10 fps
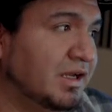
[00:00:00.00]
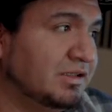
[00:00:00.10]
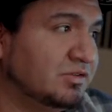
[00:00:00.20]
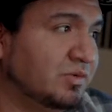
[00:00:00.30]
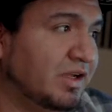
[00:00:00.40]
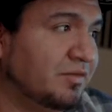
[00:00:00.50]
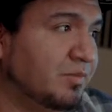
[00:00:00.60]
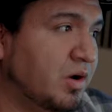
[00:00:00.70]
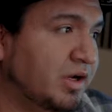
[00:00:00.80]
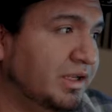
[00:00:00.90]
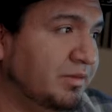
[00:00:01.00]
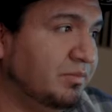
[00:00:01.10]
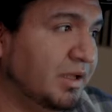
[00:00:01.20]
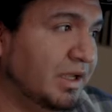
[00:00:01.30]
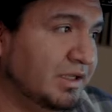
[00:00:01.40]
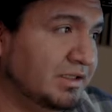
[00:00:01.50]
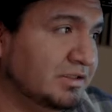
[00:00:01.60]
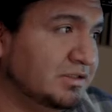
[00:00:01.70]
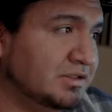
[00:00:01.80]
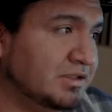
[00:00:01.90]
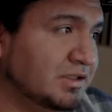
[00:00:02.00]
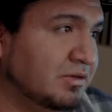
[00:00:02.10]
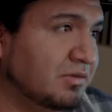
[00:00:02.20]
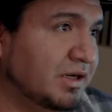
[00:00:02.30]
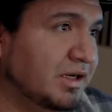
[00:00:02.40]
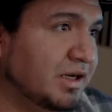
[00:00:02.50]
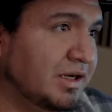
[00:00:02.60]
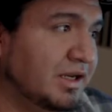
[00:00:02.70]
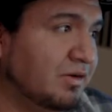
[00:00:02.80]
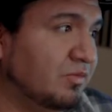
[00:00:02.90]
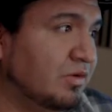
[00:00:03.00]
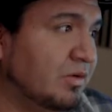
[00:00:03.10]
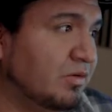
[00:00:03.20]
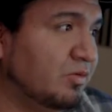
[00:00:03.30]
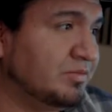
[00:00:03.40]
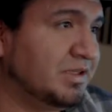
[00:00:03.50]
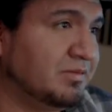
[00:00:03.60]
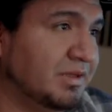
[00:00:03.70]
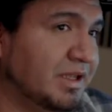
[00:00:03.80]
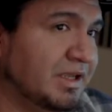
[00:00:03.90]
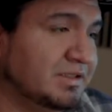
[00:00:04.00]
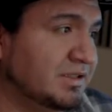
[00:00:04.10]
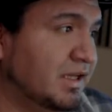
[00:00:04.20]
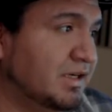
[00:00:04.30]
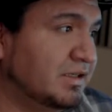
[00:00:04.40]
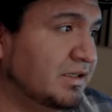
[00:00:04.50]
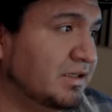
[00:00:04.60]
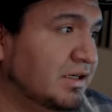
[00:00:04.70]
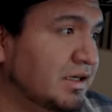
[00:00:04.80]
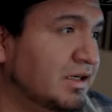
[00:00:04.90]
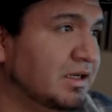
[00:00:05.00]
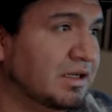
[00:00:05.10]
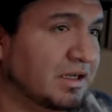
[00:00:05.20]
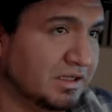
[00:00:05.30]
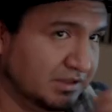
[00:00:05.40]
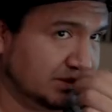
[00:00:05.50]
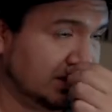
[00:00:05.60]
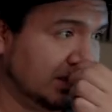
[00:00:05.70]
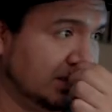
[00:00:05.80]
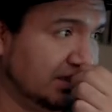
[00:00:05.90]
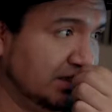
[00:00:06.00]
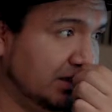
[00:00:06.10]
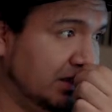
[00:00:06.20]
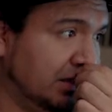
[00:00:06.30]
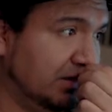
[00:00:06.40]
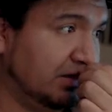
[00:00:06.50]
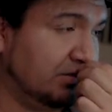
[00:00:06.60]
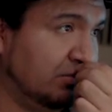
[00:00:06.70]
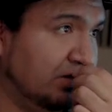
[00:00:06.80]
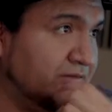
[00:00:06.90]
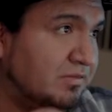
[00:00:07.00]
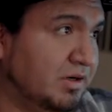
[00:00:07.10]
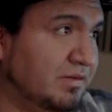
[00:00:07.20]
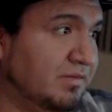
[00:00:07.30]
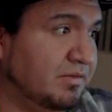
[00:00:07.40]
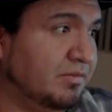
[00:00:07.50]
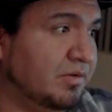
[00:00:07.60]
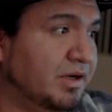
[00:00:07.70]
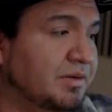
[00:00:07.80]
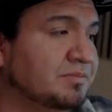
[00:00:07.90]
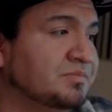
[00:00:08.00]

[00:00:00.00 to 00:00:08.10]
so we have body, page, right? And then our website begins header and container and whatever, right?